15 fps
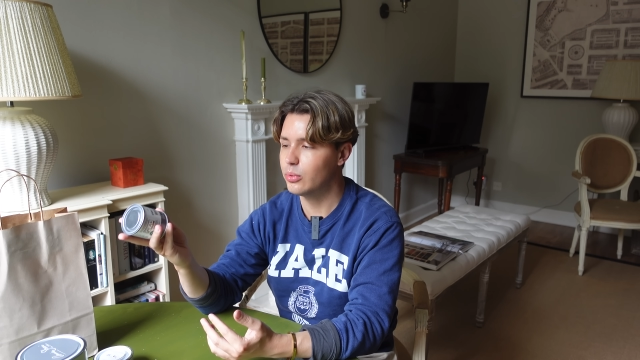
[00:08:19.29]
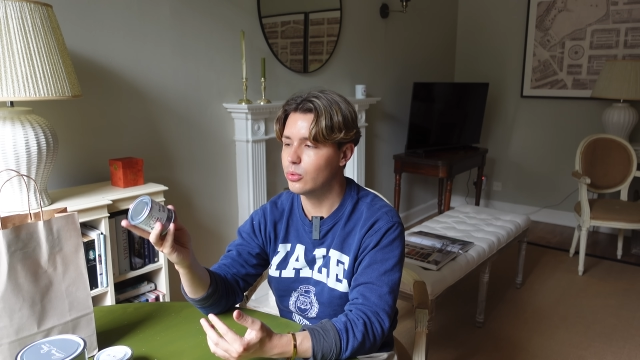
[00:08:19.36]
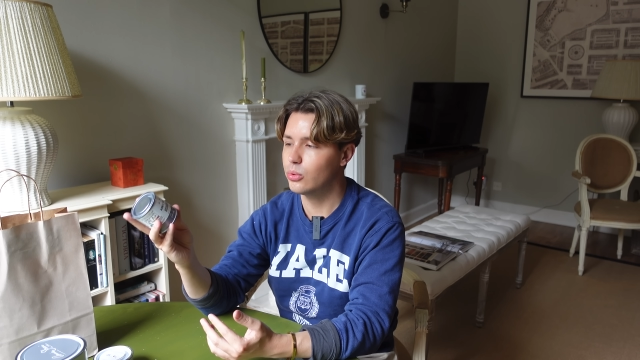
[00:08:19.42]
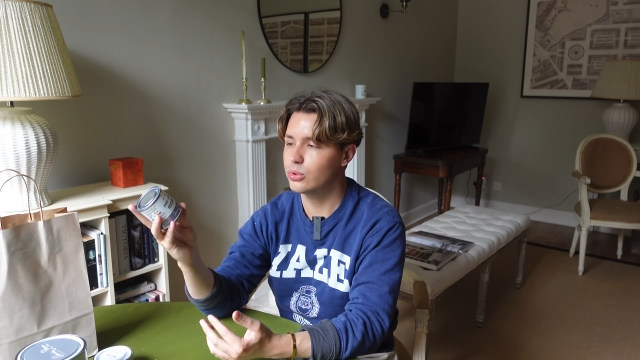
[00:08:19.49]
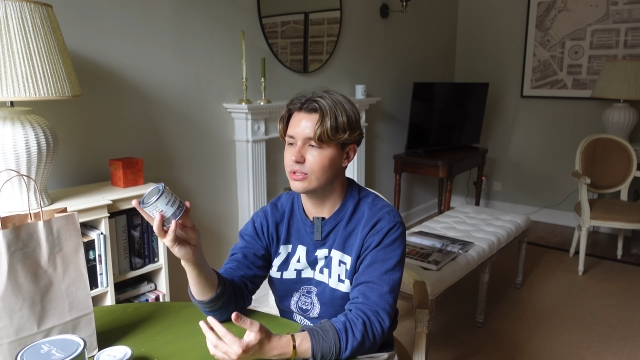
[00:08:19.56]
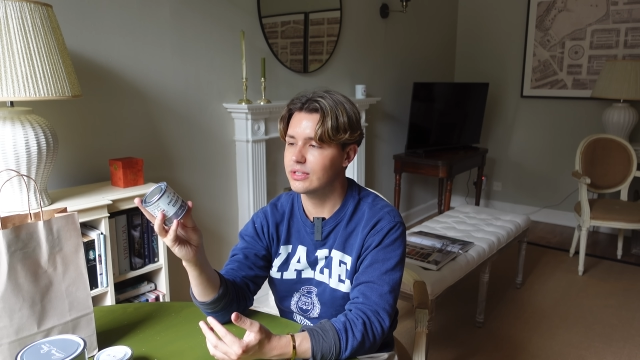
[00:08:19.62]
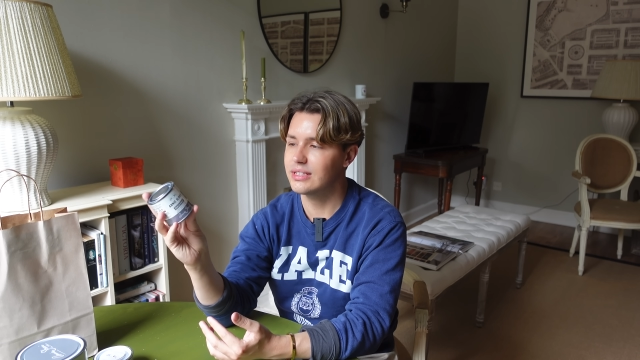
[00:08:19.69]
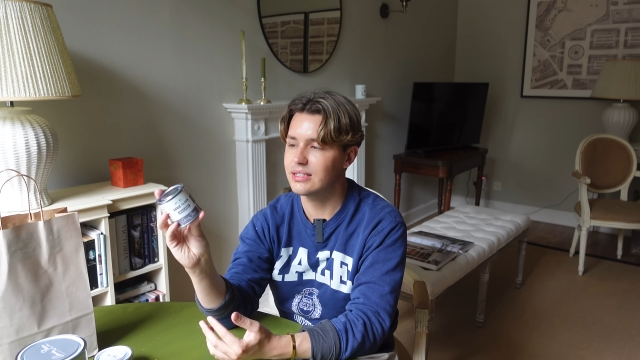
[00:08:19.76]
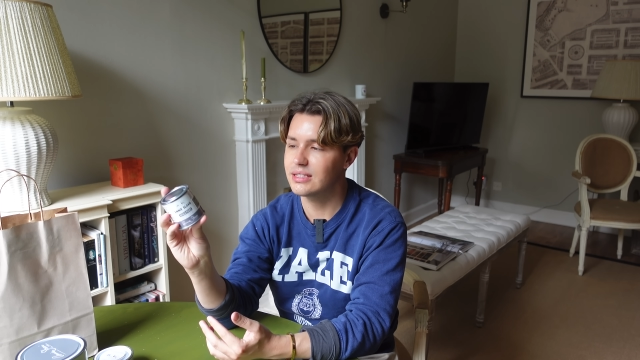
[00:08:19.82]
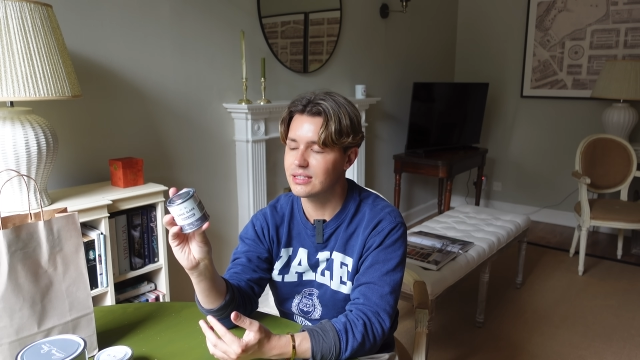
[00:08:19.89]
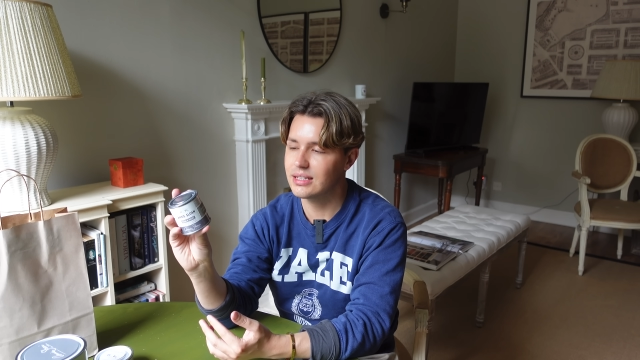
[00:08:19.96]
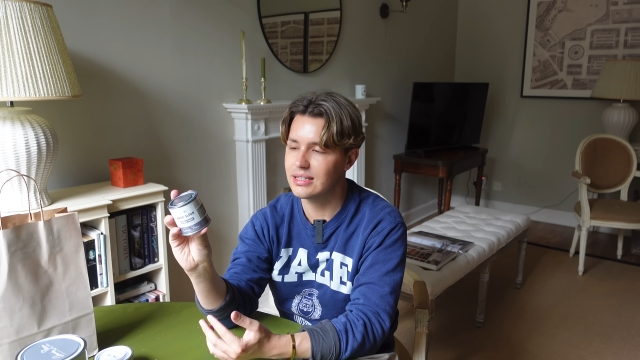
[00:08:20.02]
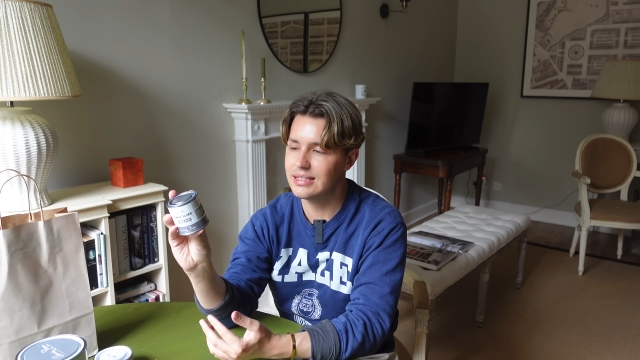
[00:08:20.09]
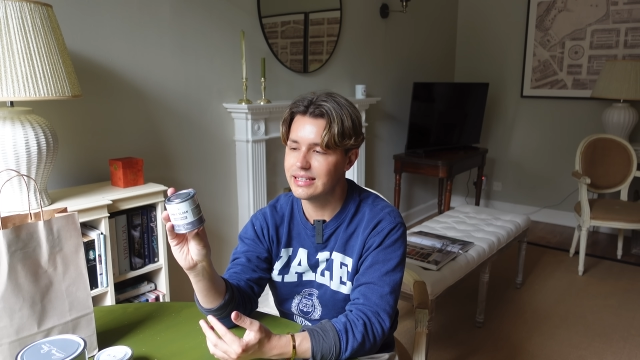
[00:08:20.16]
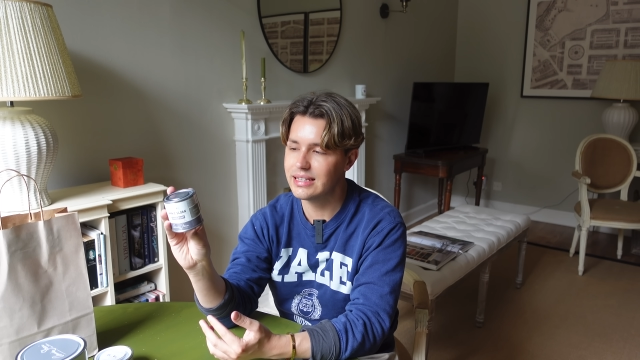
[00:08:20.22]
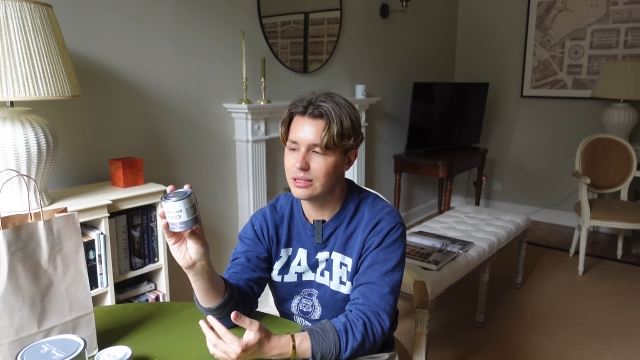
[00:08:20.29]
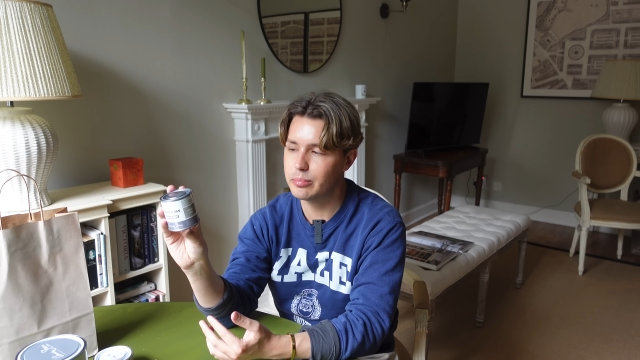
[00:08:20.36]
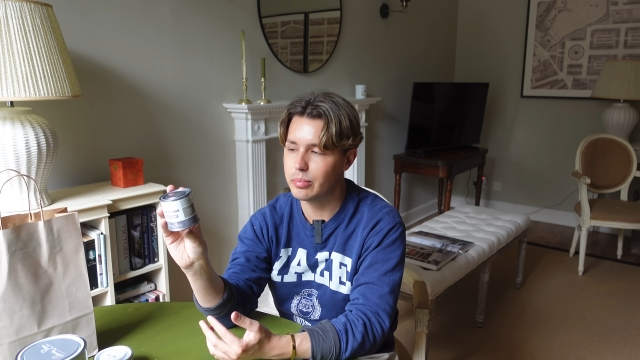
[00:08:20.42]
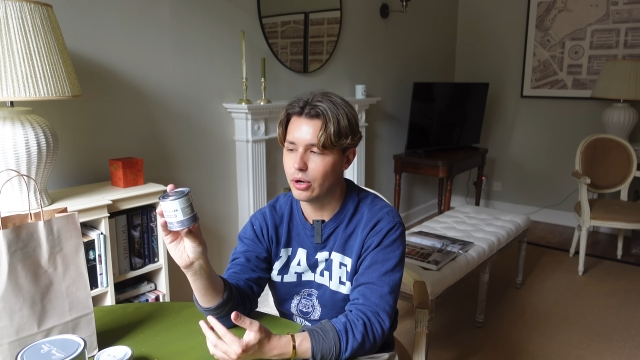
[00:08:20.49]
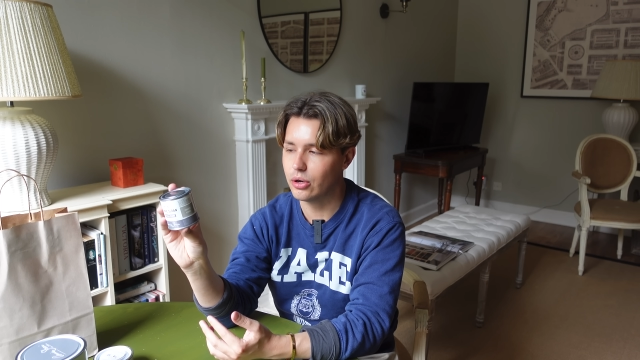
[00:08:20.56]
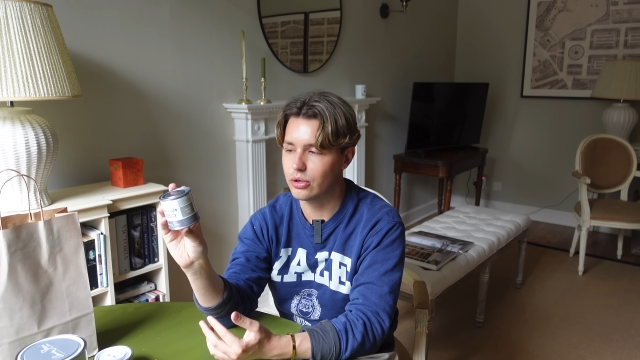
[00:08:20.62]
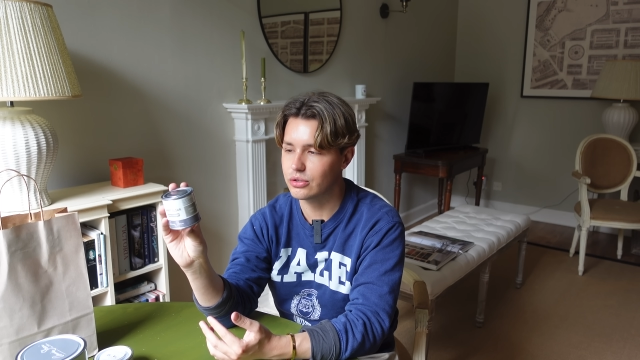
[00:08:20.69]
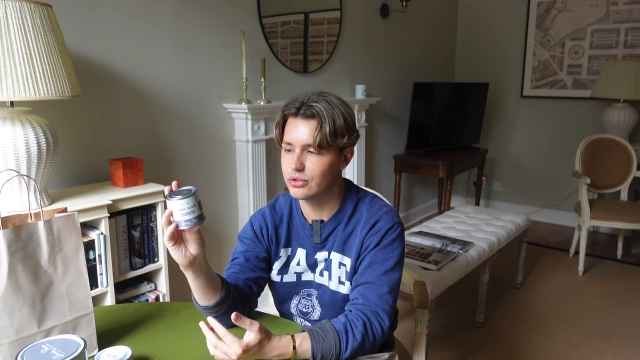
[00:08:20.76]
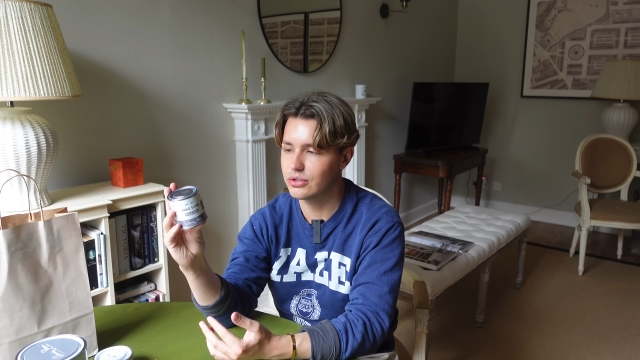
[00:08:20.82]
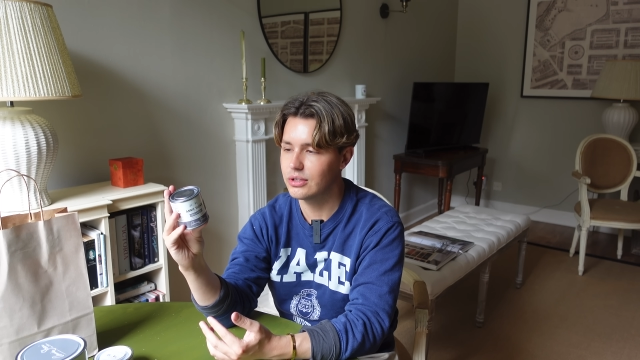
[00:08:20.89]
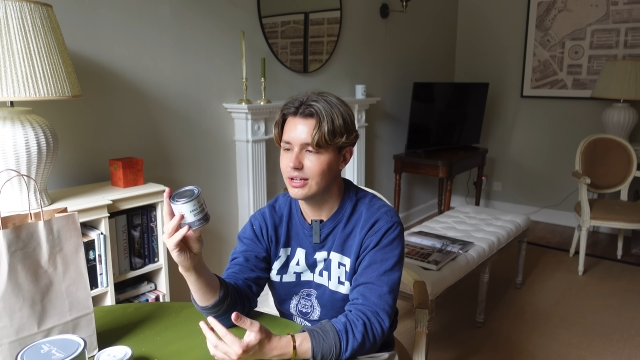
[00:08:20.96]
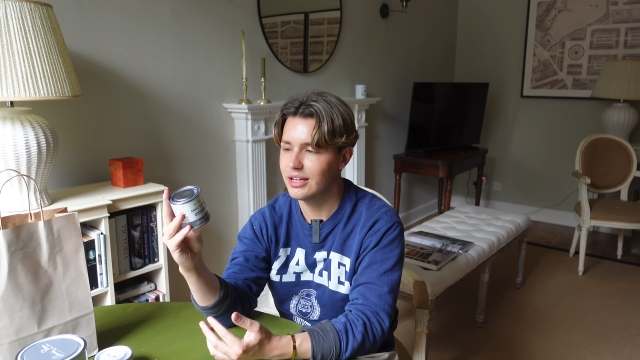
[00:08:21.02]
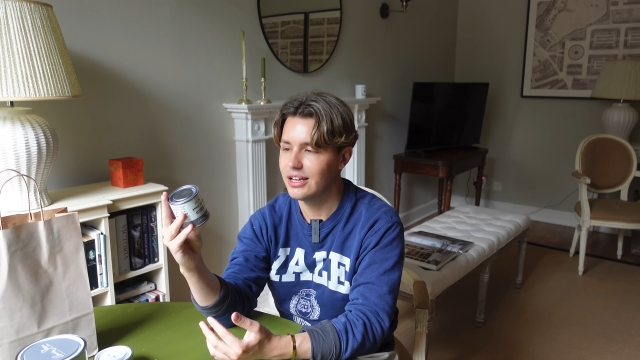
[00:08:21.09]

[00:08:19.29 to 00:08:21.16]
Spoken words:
bought this little pot